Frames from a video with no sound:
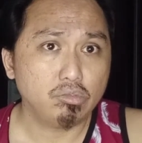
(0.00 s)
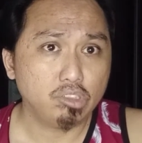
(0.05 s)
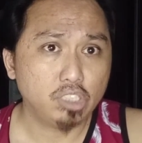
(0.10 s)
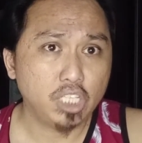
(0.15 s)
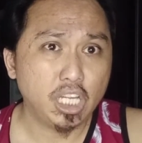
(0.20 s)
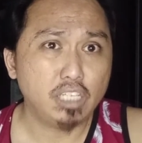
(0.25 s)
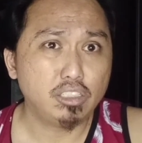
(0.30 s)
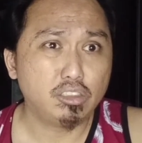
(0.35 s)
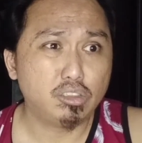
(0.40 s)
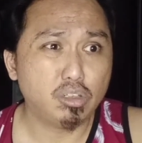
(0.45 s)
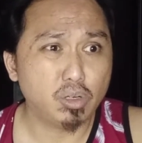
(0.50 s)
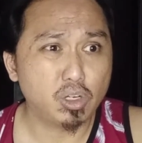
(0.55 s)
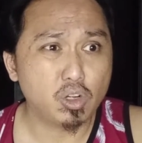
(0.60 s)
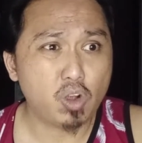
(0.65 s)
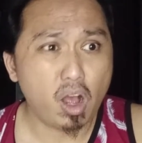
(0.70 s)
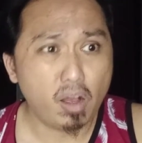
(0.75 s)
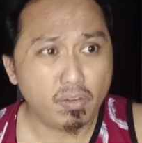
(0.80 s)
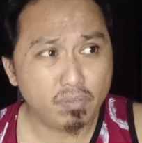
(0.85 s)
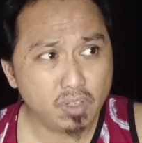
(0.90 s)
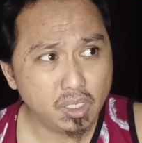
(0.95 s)
change the
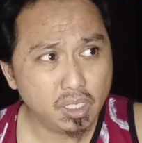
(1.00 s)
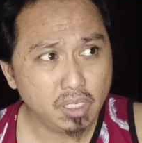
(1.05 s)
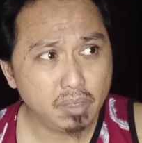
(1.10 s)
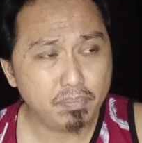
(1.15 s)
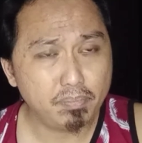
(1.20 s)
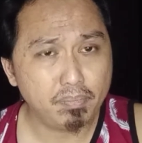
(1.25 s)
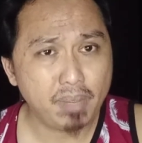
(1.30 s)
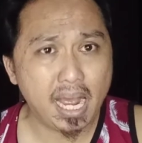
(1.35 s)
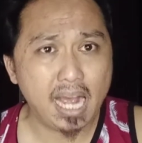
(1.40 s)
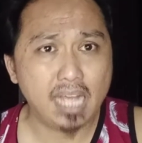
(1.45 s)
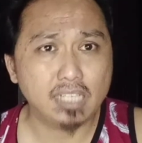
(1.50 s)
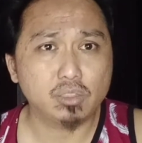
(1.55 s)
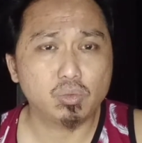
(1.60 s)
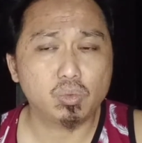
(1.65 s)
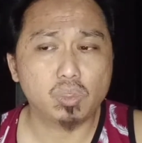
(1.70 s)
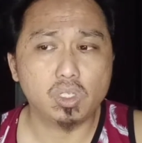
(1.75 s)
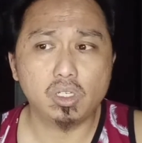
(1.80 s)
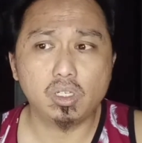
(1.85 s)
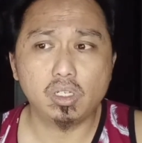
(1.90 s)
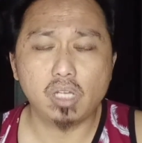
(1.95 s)
recovery
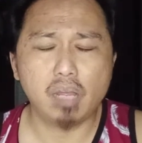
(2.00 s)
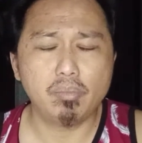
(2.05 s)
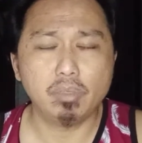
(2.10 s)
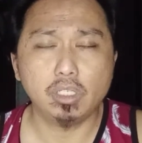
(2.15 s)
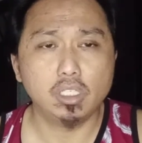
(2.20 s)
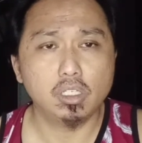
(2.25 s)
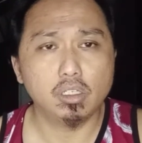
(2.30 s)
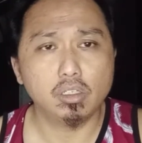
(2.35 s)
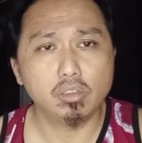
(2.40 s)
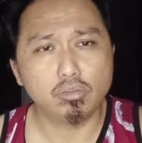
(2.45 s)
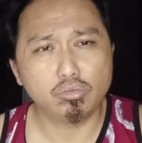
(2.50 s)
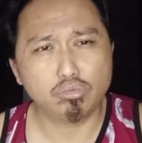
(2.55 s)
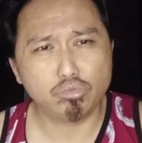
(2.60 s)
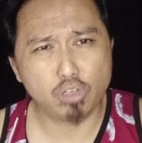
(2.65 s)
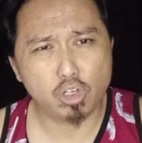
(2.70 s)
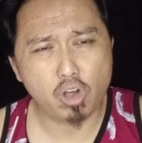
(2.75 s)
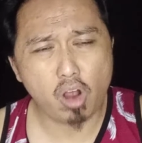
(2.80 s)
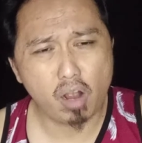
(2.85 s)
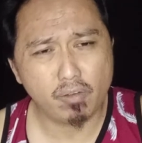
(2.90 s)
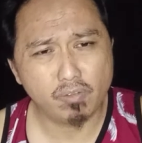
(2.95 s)
password, the
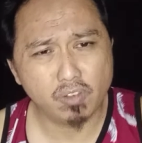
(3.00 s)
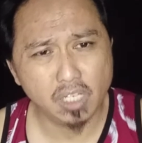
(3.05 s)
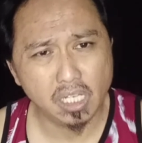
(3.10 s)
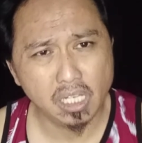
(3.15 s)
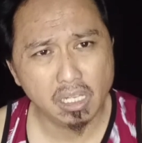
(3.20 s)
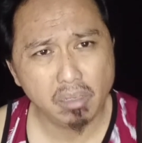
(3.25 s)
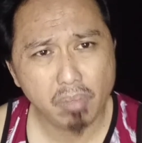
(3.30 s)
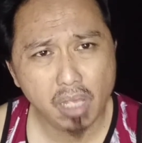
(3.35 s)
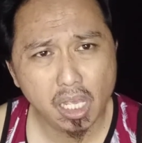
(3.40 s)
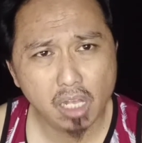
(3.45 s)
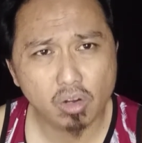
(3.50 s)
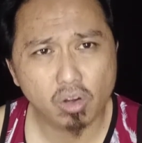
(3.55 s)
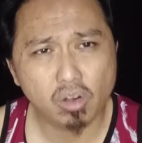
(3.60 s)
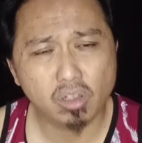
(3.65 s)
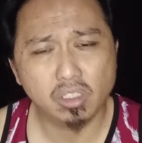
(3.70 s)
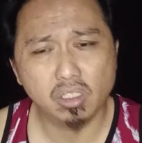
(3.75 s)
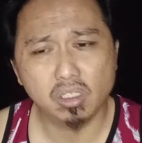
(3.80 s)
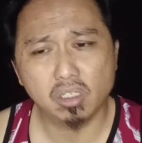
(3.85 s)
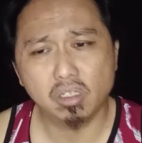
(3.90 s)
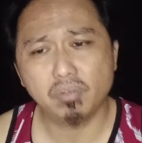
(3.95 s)
recovery email
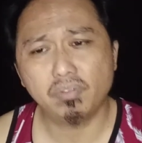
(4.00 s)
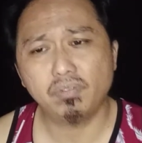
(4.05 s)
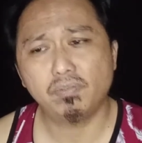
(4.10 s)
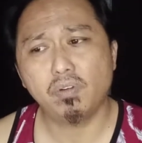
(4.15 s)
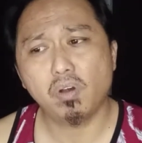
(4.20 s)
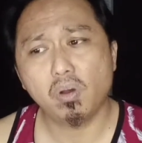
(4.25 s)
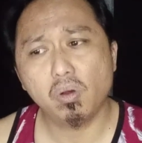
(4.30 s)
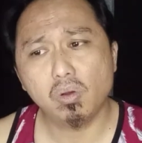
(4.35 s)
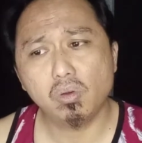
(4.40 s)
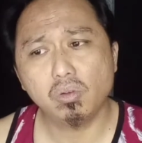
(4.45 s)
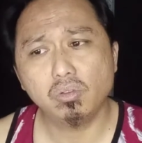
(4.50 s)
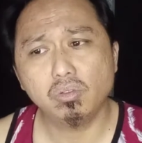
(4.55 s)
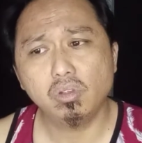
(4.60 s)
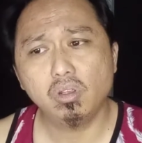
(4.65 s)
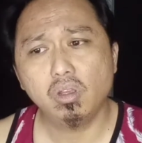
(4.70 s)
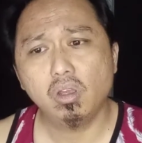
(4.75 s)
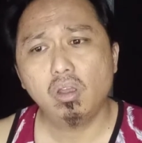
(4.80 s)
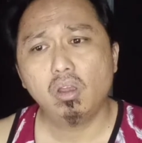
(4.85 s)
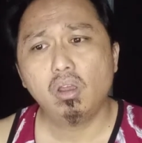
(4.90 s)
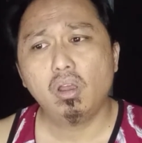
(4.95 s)
or the
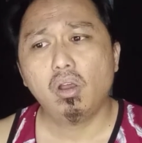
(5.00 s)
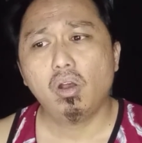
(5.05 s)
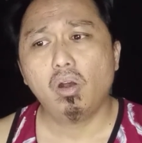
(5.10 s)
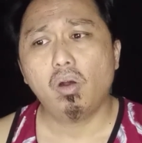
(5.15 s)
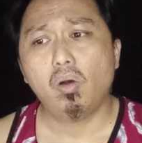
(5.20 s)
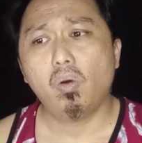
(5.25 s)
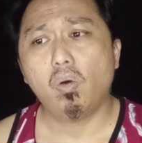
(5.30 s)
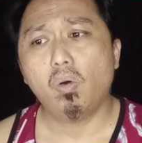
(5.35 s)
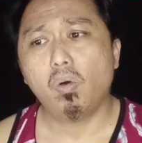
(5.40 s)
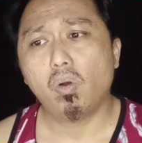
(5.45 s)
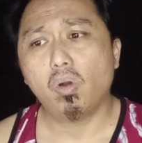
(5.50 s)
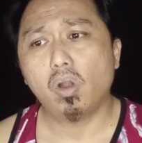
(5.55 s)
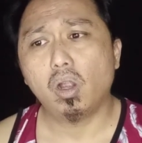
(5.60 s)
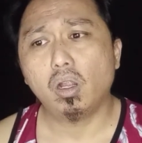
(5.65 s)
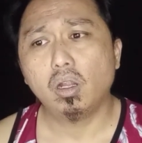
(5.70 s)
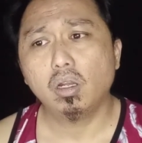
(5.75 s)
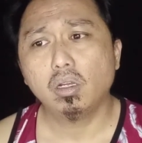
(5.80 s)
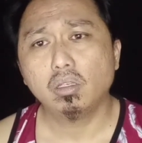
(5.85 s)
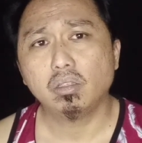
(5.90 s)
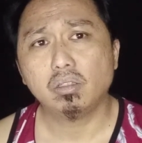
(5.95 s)
phone
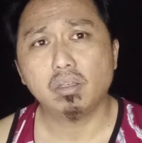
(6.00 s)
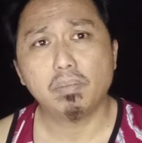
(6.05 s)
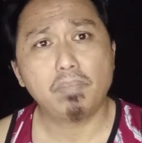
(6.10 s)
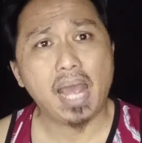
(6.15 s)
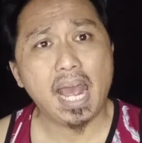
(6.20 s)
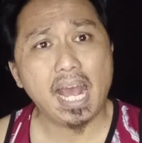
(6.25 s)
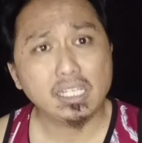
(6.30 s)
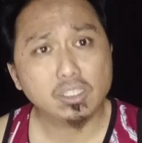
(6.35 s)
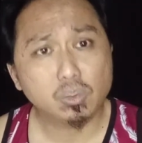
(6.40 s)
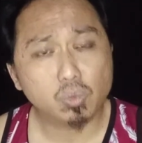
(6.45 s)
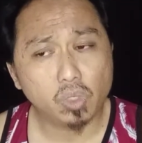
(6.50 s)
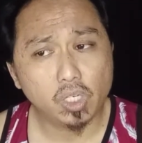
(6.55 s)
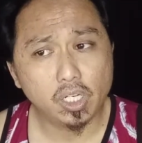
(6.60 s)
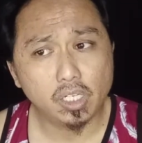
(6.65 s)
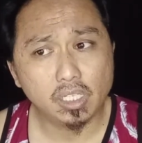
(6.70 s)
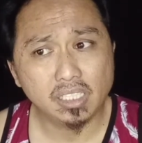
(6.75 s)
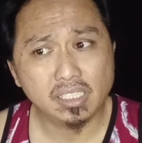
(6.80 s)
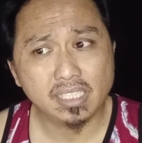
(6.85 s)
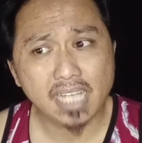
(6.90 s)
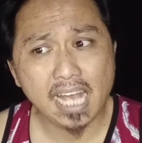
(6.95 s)
or the
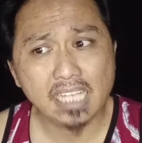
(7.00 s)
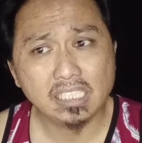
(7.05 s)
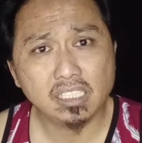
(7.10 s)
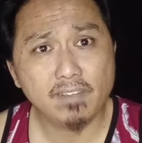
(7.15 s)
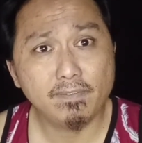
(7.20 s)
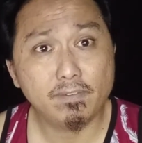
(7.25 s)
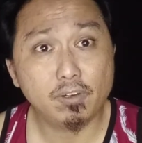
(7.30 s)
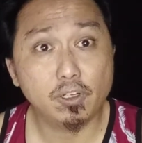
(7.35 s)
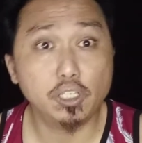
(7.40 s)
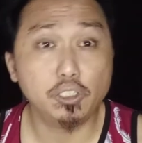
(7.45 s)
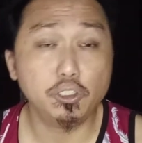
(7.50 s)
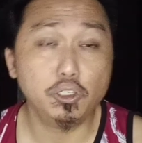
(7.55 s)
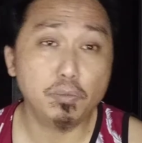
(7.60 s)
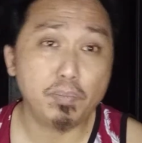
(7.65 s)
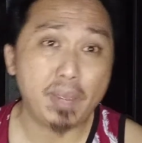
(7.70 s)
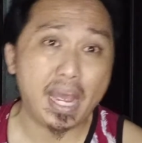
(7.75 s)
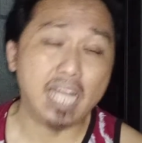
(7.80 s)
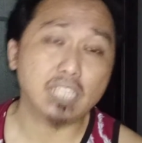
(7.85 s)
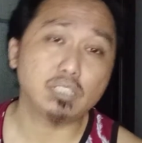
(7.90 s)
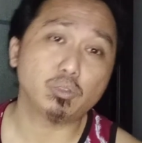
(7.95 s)
password, it's asking for the
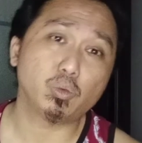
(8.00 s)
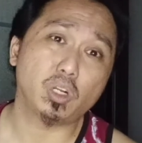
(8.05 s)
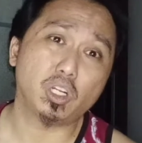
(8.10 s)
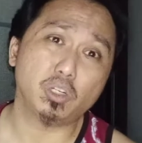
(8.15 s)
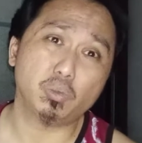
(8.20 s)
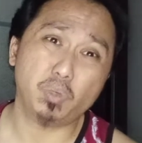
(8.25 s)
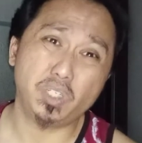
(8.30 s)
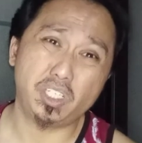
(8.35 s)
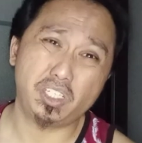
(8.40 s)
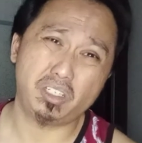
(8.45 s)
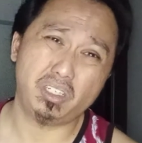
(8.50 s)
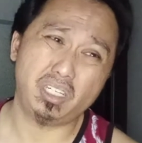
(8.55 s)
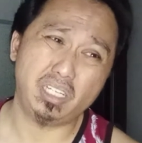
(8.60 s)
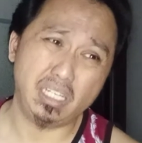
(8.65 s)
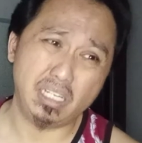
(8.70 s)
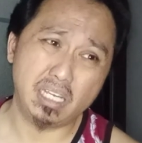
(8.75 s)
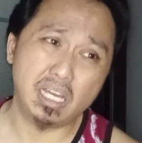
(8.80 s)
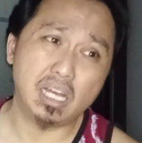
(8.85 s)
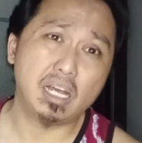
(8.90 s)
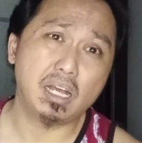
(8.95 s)
new password which
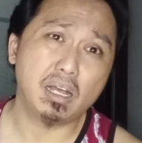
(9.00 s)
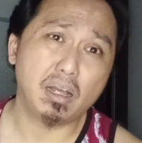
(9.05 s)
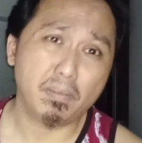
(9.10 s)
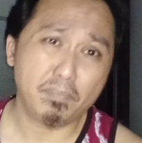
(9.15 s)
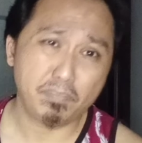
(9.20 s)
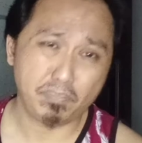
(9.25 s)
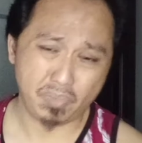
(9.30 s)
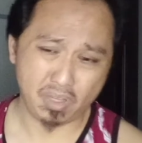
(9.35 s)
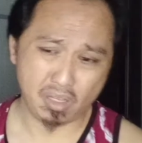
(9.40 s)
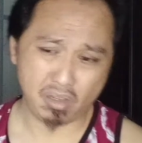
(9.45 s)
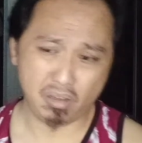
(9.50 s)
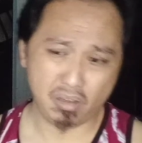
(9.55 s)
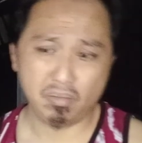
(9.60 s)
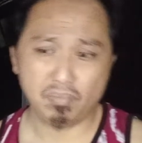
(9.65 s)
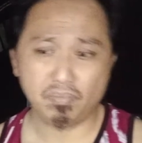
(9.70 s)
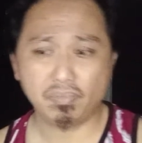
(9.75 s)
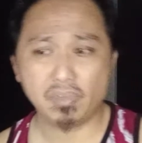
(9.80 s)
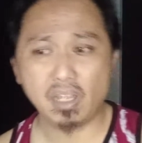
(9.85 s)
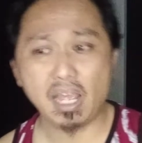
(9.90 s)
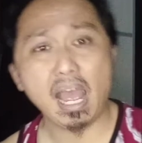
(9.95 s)
the
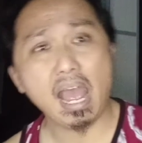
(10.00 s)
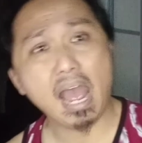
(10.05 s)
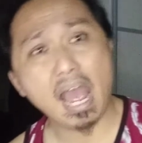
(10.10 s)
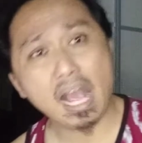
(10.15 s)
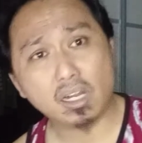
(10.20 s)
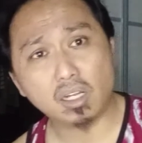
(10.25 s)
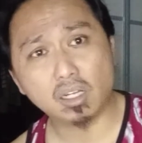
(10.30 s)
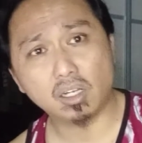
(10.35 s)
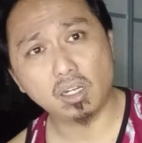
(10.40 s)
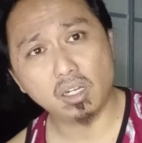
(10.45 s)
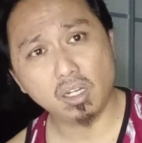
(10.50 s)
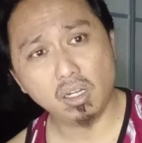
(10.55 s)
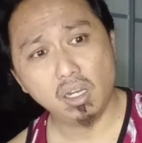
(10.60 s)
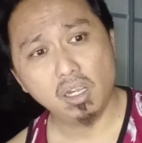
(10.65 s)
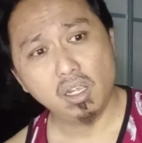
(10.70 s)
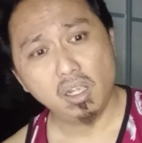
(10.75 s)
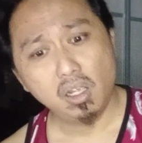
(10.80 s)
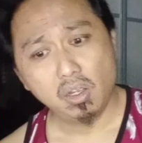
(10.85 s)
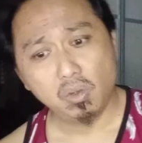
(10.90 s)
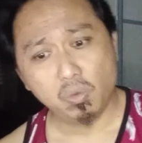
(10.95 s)
hacker
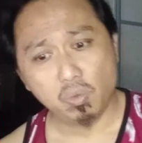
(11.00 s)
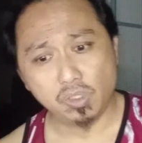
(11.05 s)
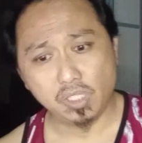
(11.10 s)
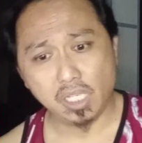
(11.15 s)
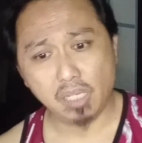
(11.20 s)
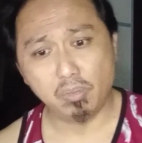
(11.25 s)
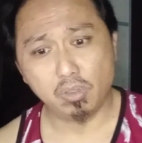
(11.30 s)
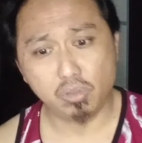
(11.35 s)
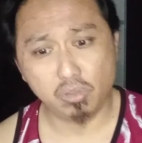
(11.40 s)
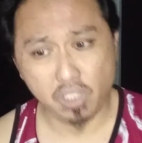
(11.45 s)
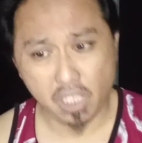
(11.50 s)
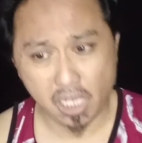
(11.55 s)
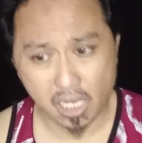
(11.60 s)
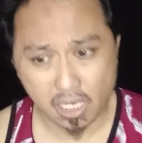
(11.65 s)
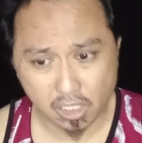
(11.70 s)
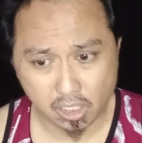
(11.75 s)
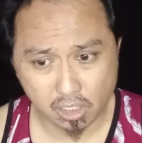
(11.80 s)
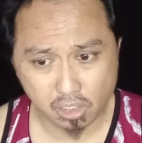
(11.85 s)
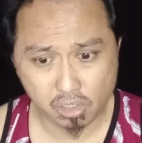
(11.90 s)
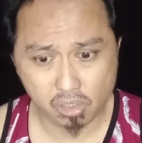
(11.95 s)
was able to
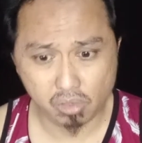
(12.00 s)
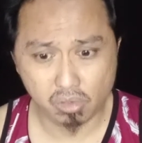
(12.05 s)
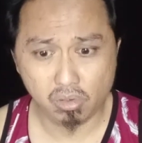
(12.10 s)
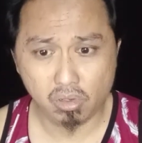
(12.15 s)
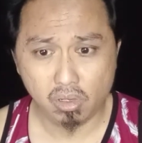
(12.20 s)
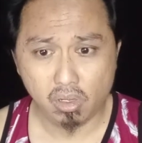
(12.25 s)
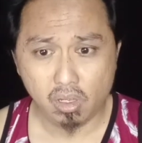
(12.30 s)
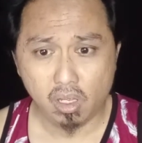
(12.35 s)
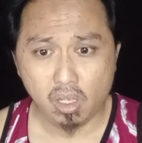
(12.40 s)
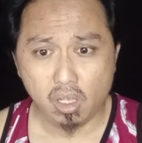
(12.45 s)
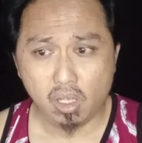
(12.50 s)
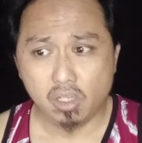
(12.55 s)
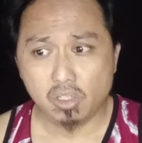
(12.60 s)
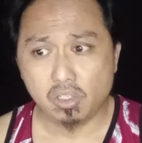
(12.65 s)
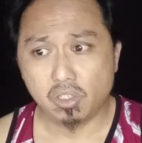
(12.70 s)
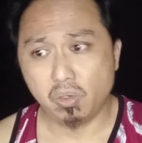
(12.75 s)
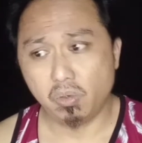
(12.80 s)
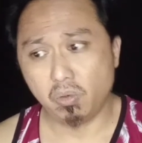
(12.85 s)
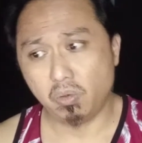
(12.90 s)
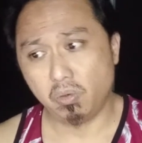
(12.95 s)
change it to.
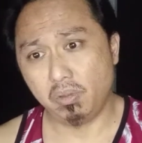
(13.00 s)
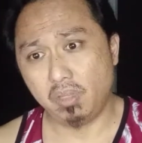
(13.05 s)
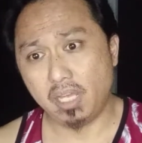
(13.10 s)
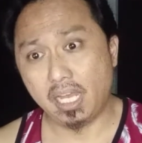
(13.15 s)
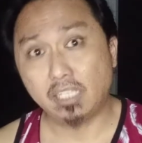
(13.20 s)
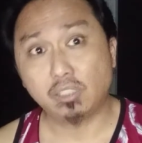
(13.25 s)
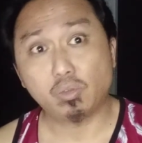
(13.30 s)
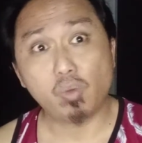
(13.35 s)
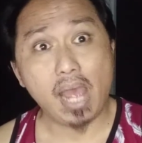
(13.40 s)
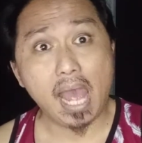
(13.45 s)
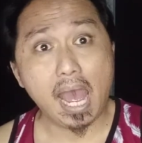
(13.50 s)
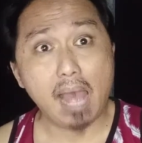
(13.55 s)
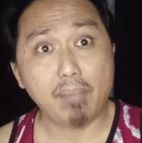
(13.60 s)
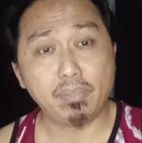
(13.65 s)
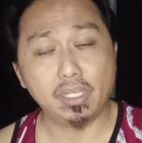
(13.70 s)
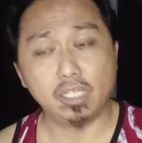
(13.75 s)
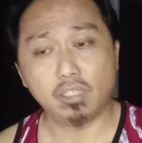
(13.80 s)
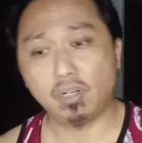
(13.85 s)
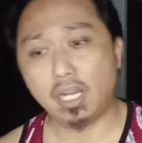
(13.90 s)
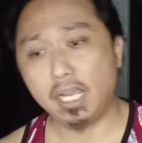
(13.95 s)
So that is what
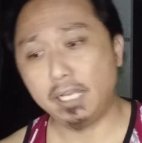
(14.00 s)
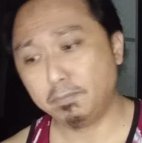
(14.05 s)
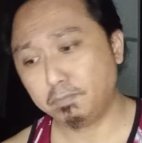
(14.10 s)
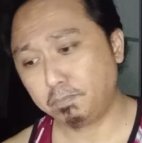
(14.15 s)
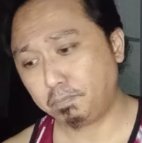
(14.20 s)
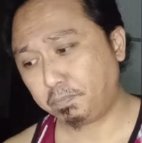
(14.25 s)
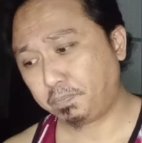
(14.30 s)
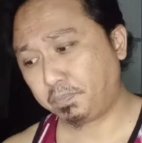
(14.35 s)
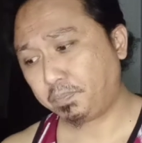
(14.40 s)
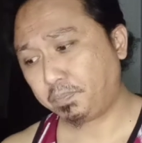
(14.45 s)
happened, right?